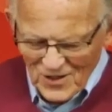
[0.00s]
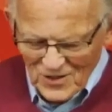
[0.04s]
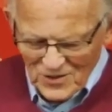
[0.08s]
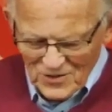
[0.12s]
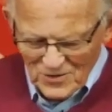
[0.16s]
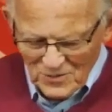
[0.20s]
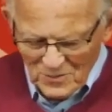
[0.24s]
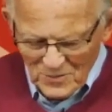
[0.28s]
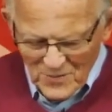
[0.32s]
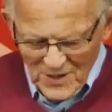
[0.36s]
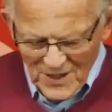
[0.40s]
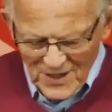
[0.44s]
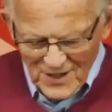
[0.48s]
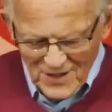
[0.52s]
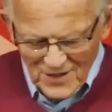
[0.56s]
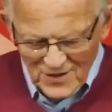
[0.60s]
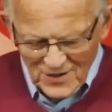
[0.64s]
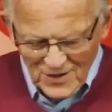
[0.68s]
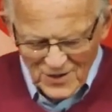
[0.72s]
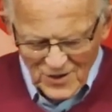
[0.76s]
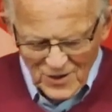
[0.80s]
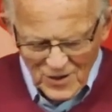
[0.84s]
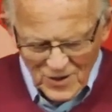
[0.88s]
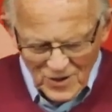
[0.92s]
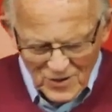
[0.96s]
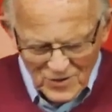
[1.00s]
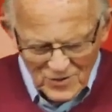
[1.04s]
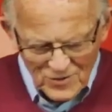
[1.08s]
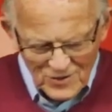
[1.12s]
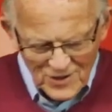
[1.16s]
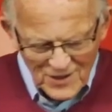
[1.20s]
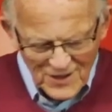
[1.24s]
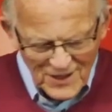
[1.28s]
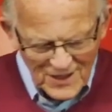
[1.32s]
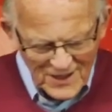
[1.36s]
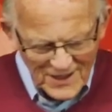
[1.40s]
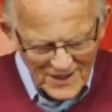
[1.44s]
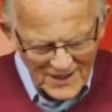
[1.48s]
to make her
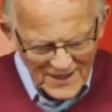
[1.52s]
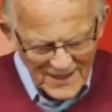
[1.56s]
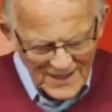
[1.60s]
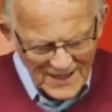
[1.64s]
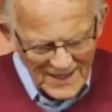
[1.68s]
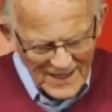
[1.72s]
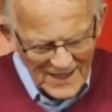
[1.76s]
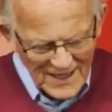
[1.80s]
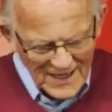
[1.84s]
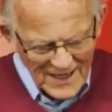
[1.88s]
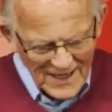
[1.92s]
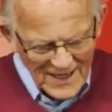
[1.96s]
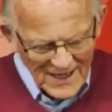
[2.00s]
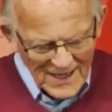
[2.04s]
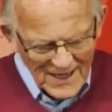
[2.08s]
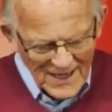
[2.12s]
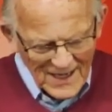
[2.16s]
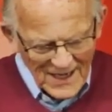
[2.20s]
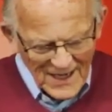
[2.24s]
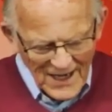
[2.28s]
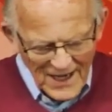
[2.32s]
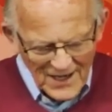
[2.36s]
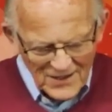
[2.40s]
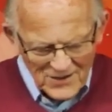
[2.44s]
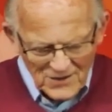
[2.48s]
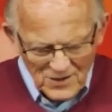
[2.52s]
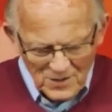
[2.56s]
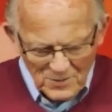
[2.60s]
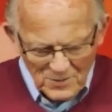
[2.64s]
holy and to